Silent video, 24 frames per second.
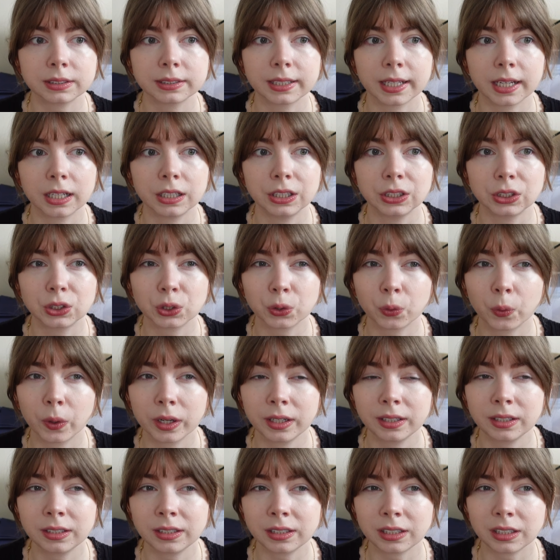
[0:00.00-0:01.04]
then
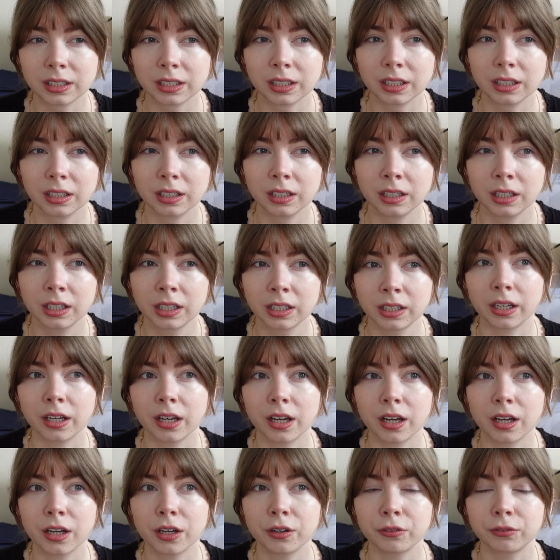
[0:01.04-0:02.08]
20
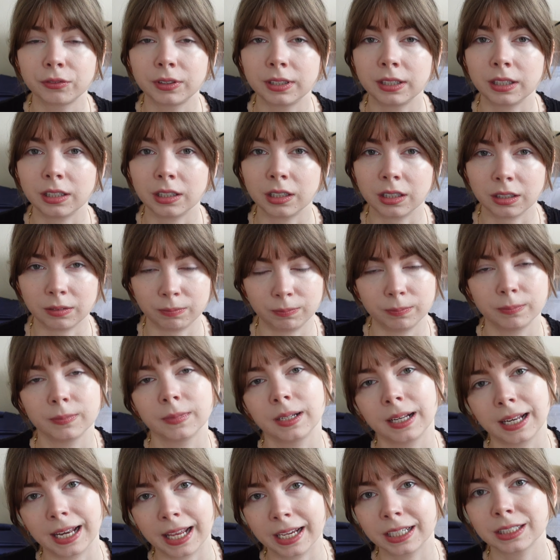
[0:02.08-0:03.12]
of the
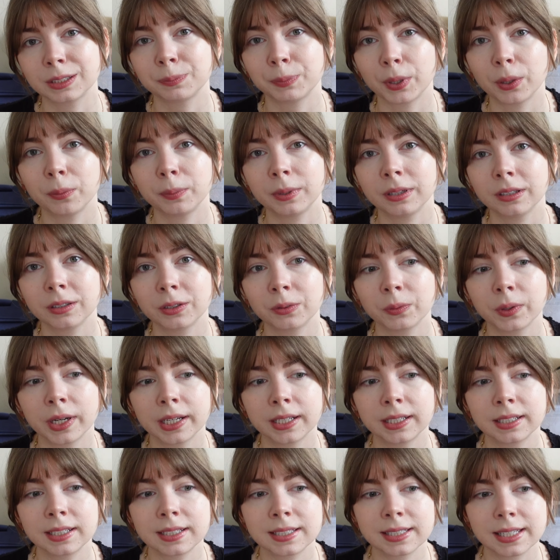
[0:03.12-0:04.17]
less popular
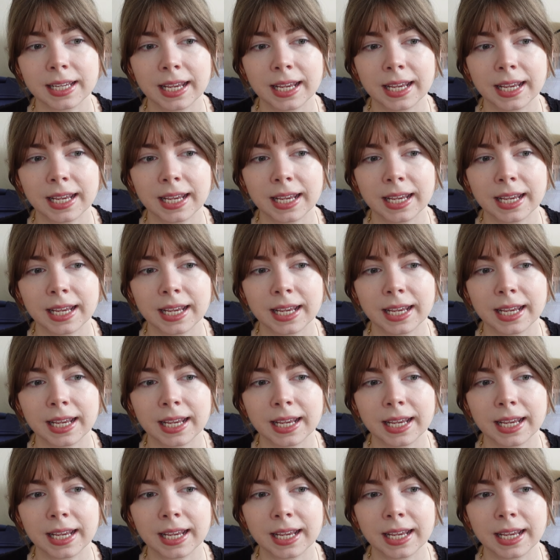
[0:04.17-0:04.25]
ones,